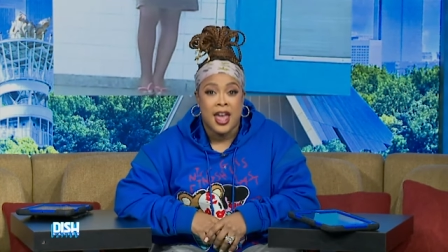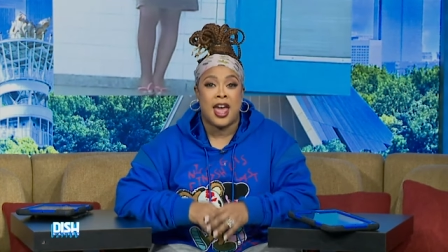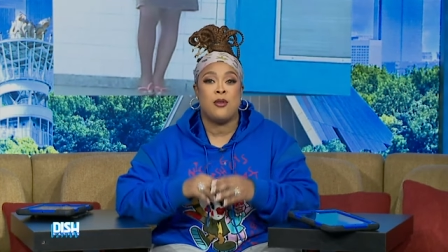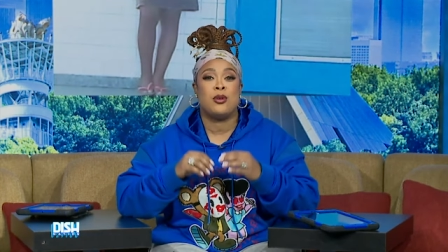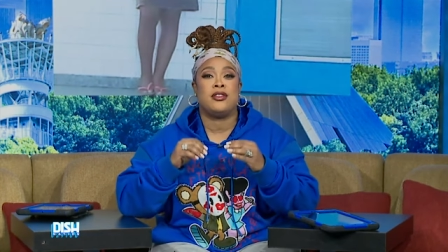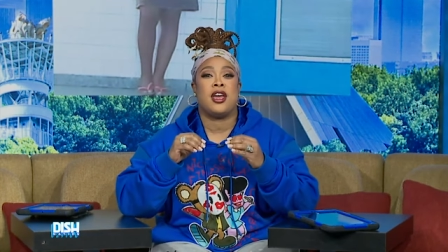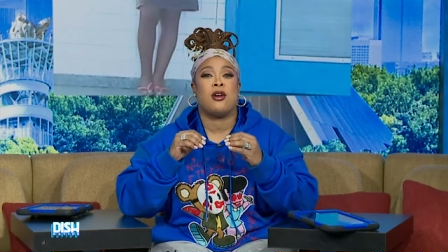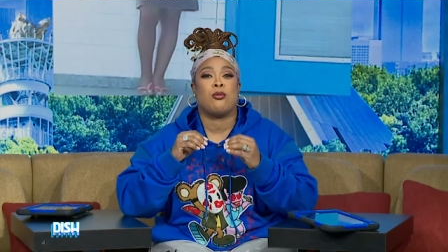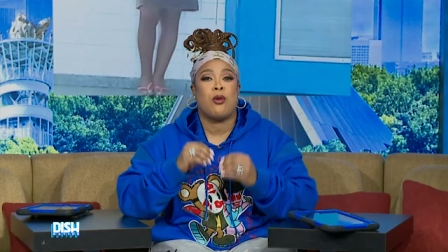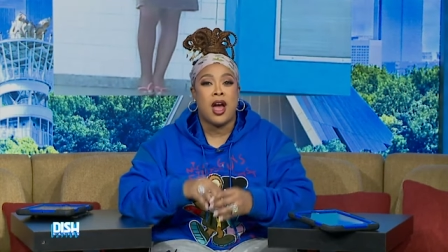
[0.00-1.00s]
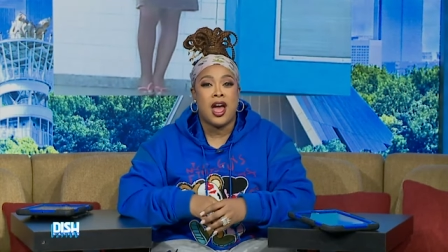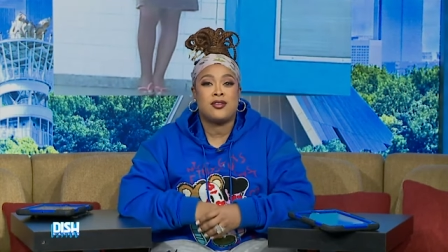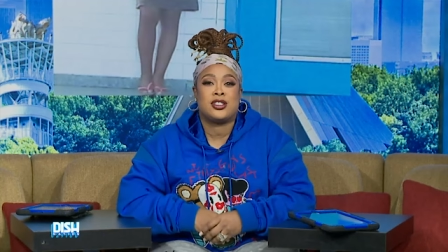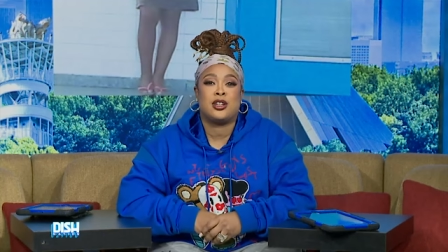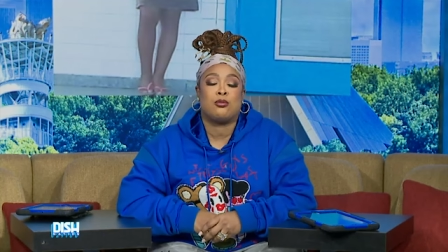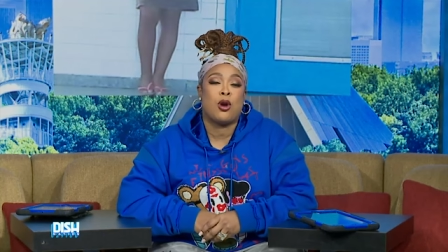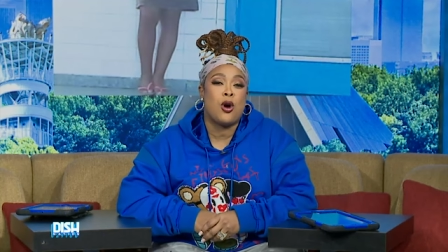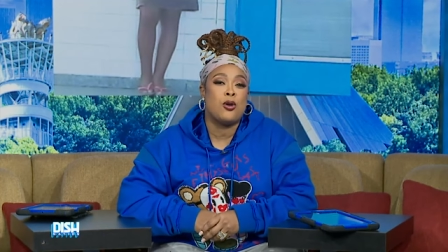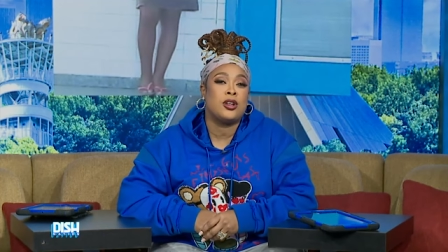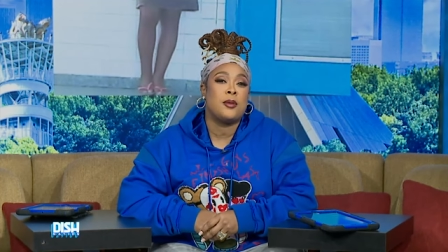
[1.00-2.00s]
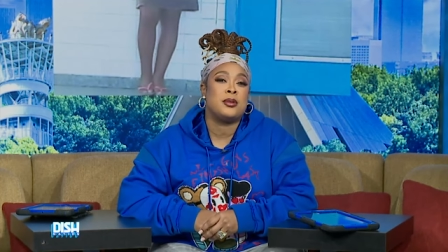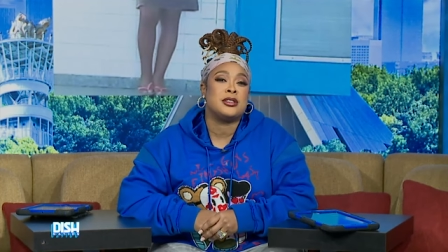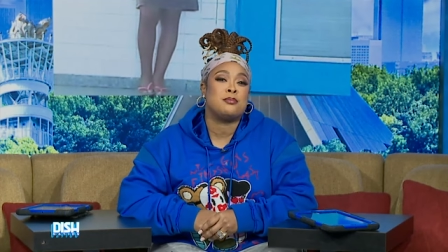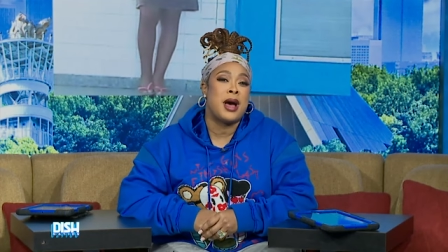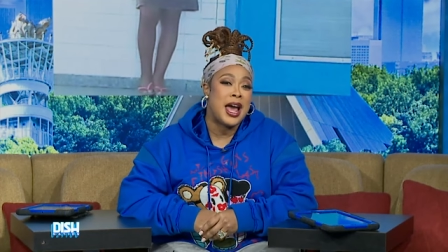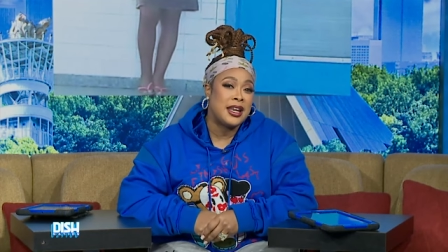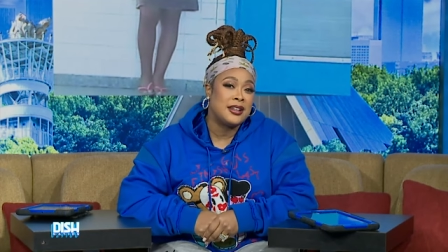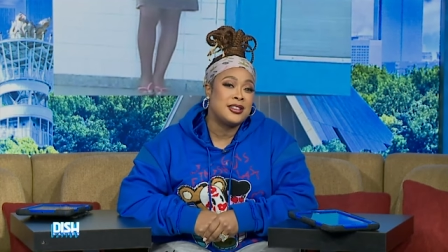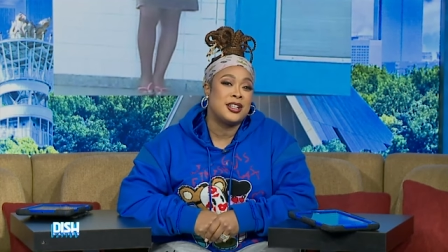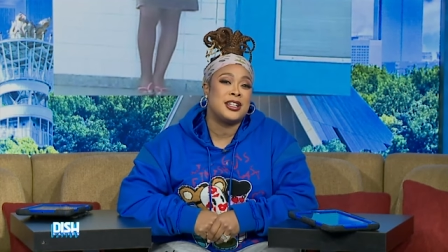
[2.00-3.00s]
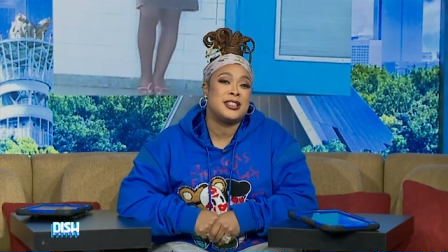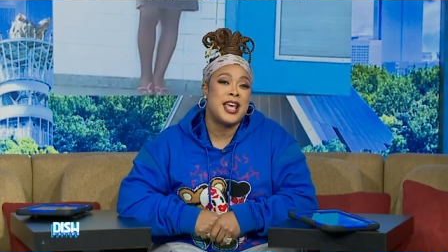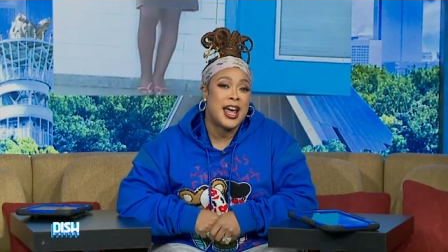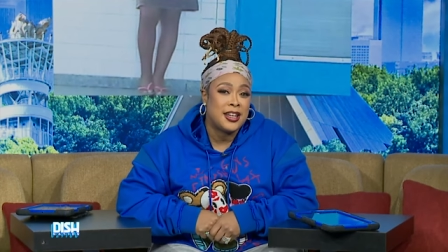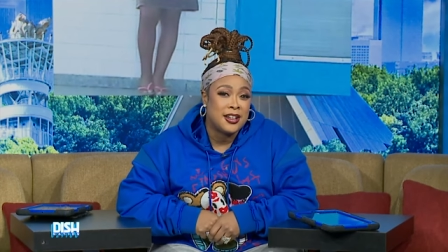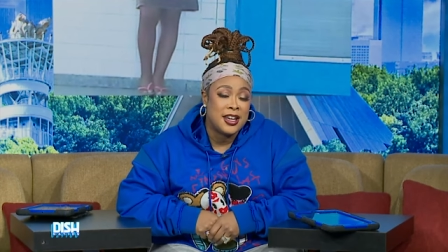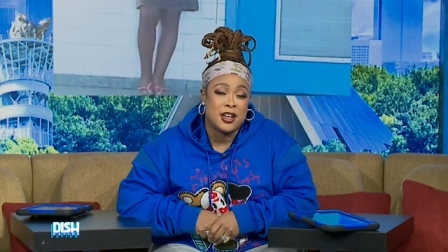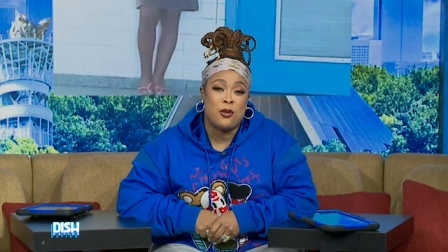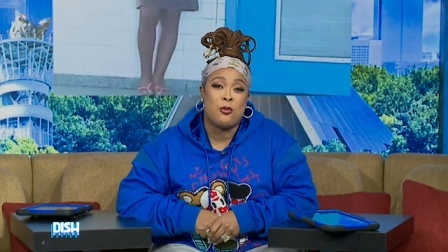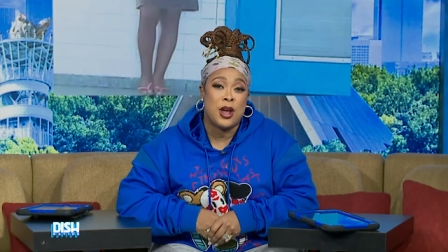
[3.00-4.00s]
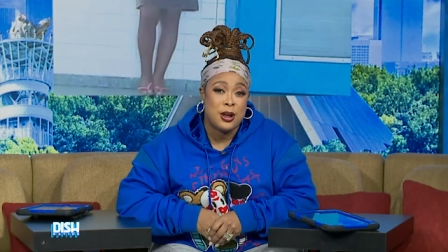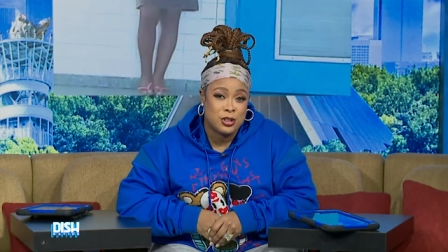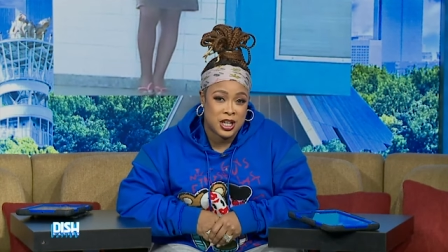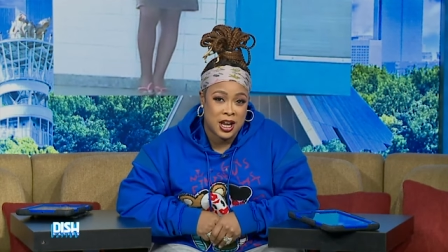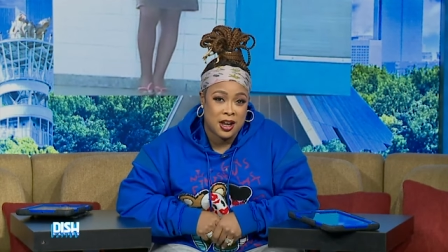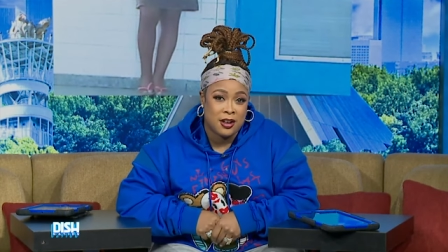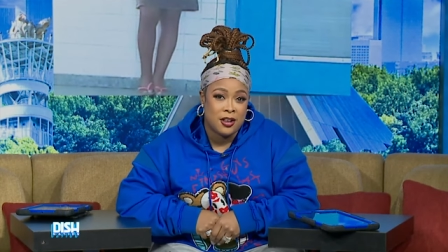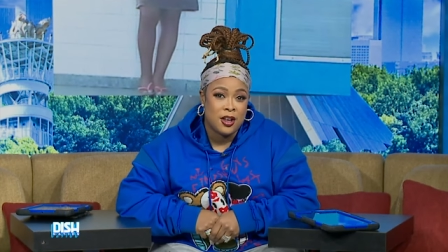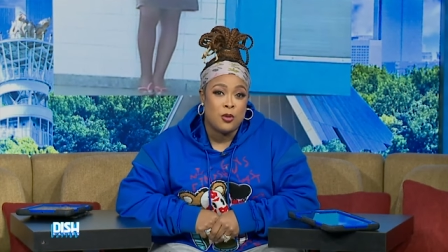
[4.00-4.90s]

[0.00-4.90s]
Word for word: And when they arrived, she rolled up his body to the teller in a wheelchair